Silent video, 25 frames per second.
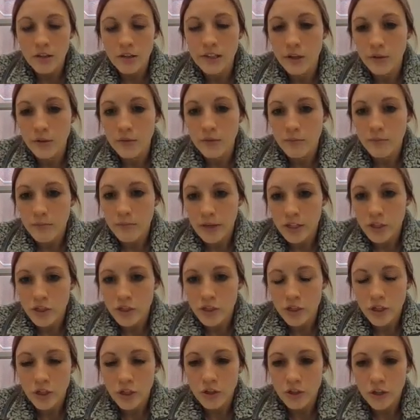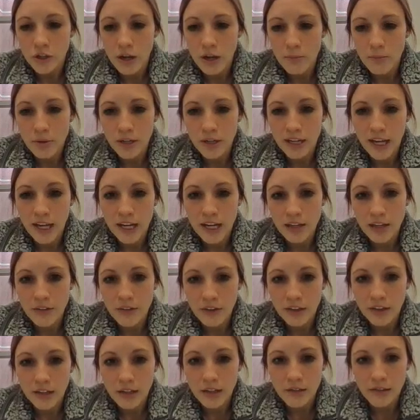So make sure you're not putting
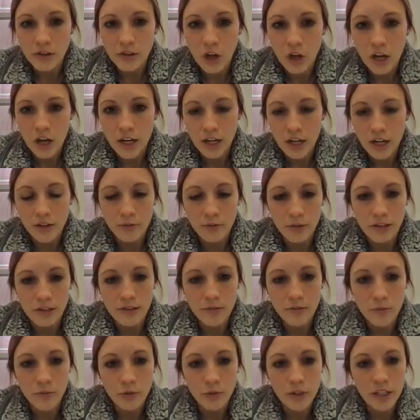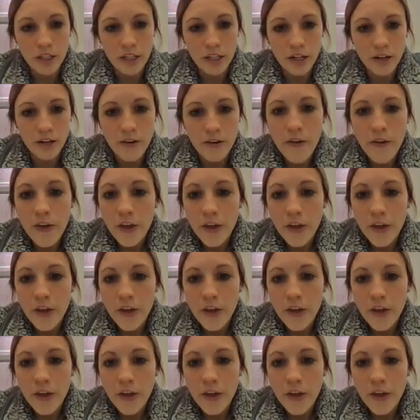anything that's not unreasonable in here.